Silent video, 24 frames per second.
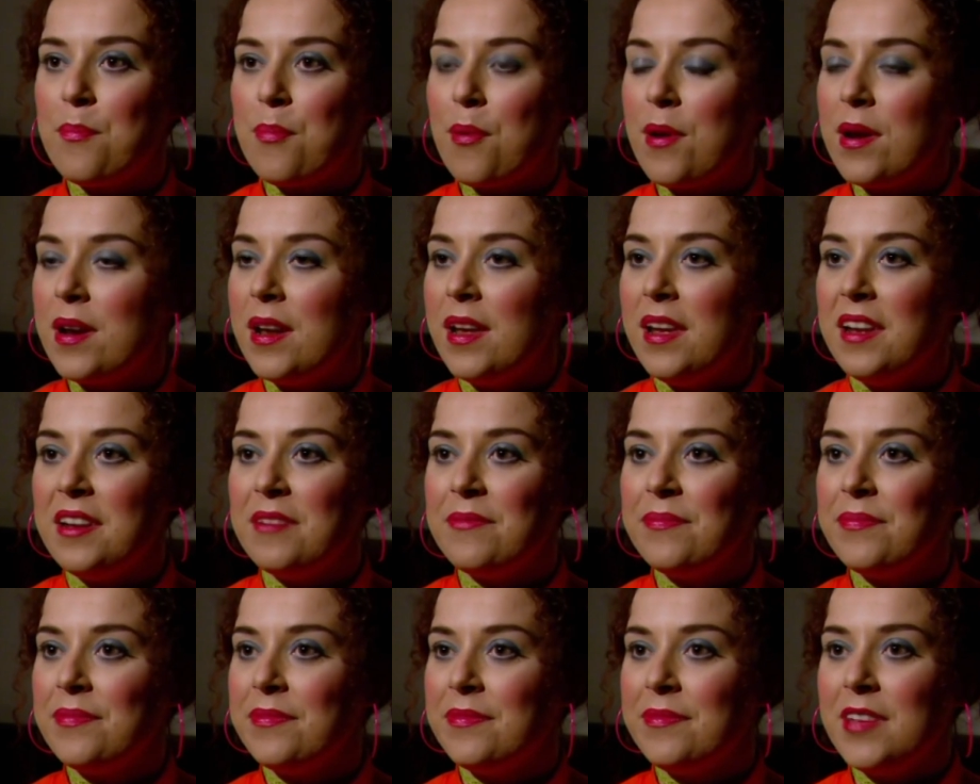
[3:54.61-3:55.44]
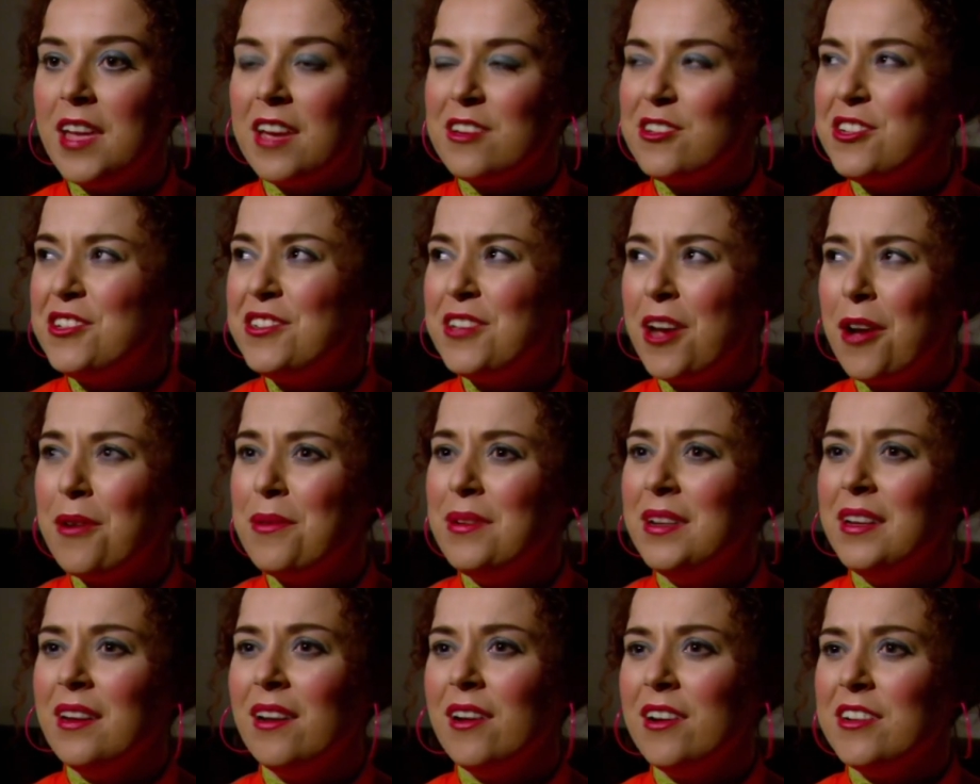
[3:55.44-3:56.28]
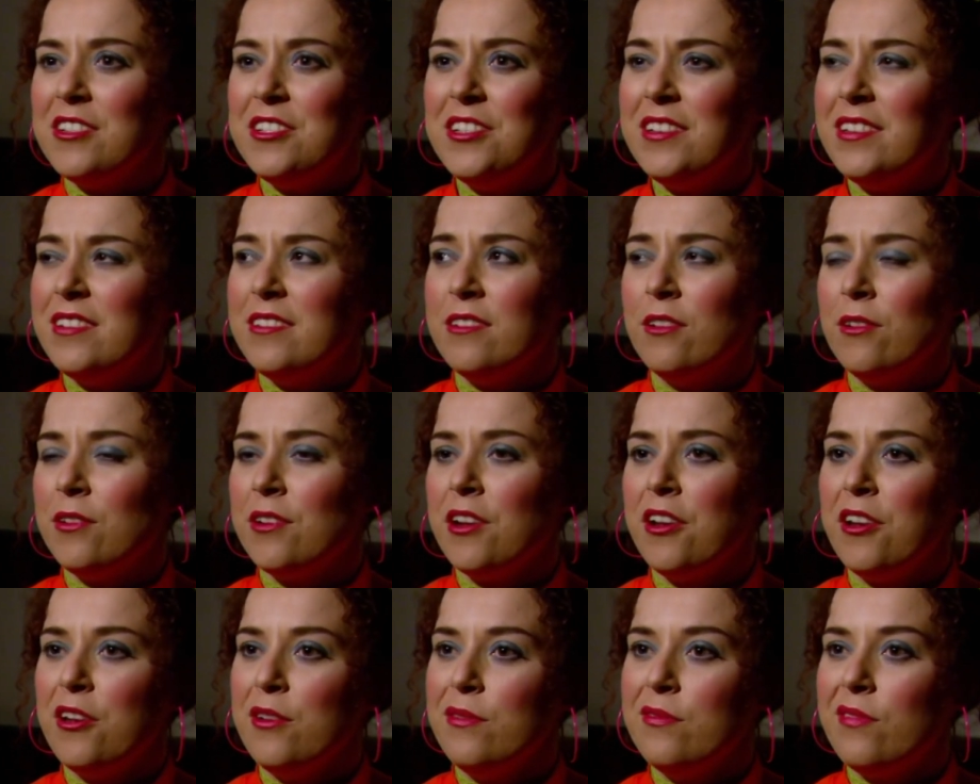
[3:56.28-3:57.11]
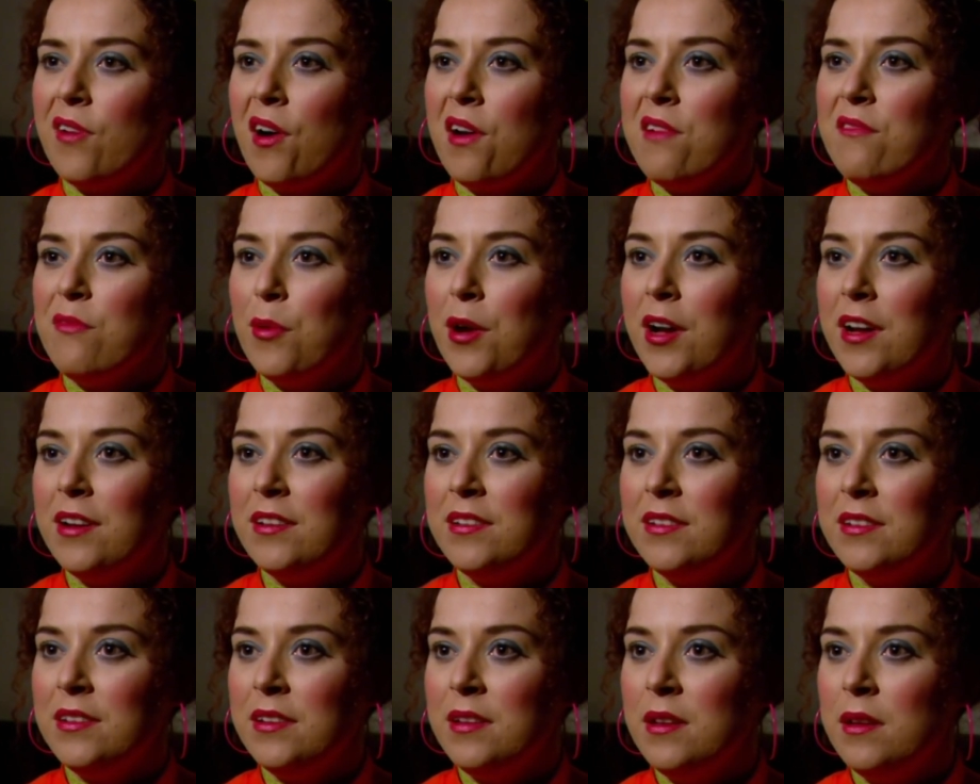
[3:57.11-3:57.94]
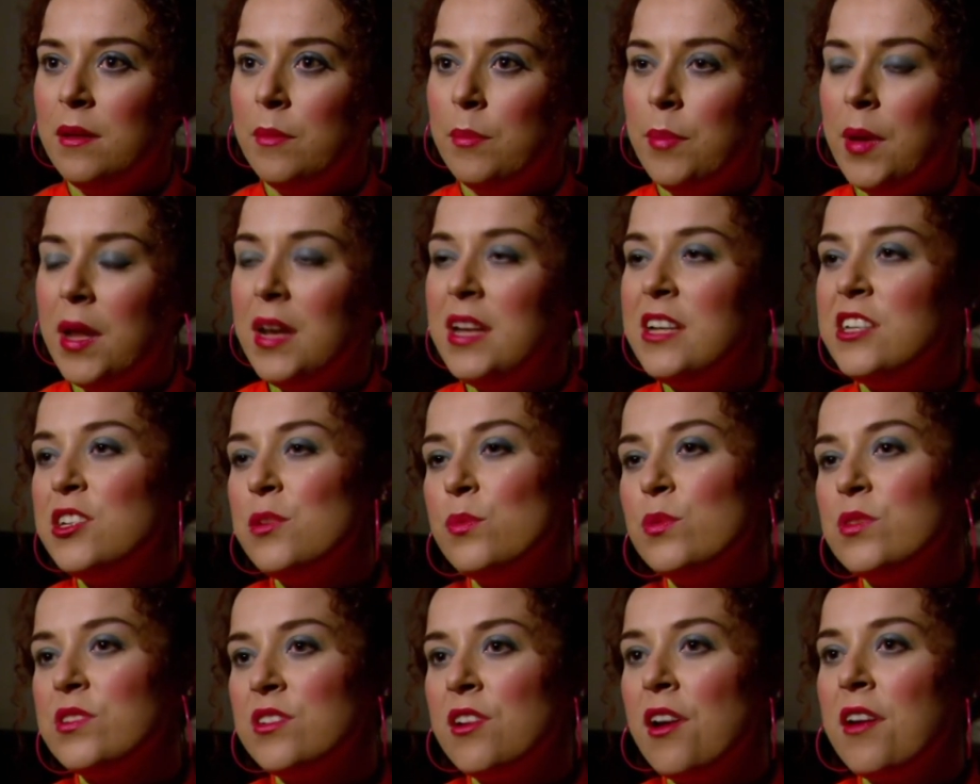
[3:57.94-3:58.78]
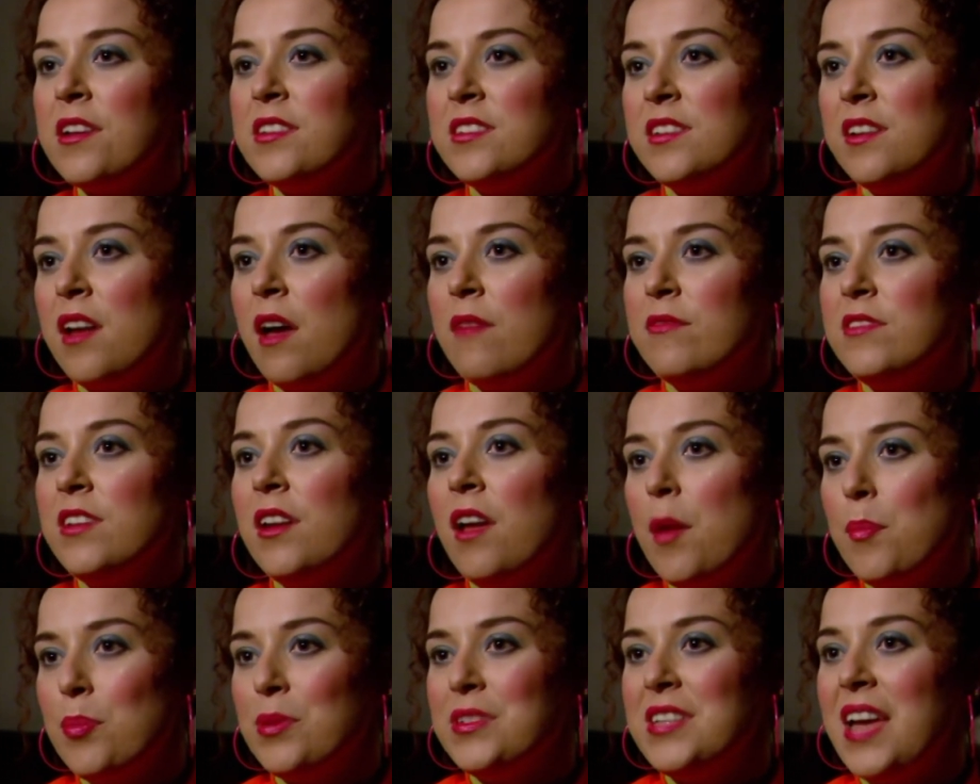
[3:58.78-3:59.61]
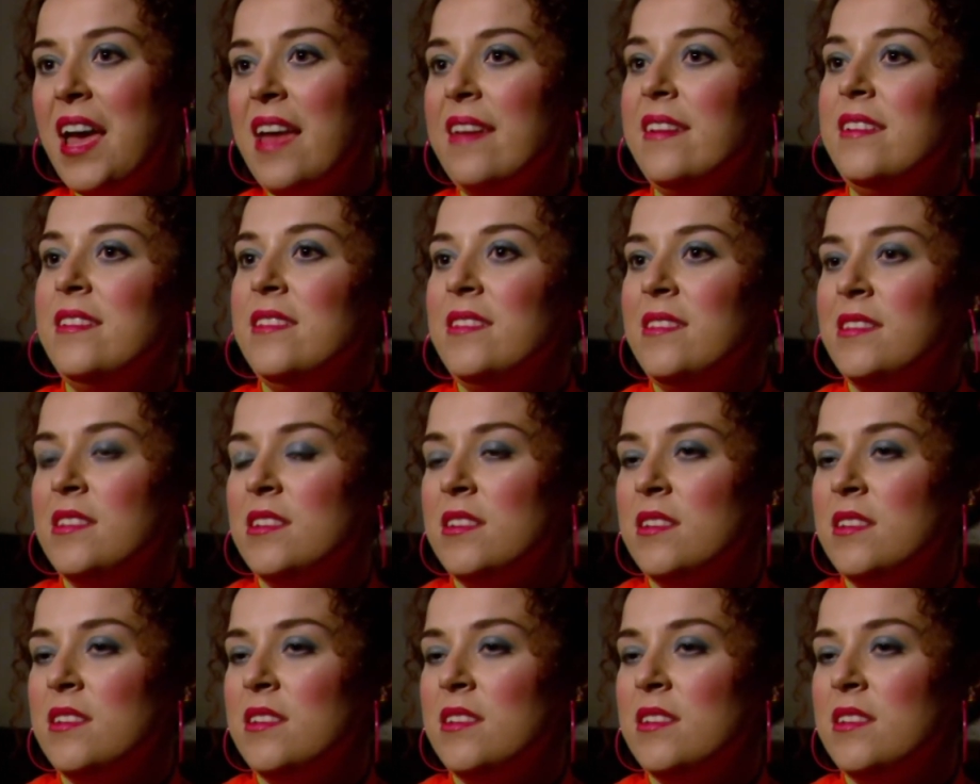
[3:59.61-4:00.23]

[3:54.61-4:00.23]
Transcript: Britney. Yeah, she totally lied. She did not know who Five were. But at least she was nice enough to like pretend.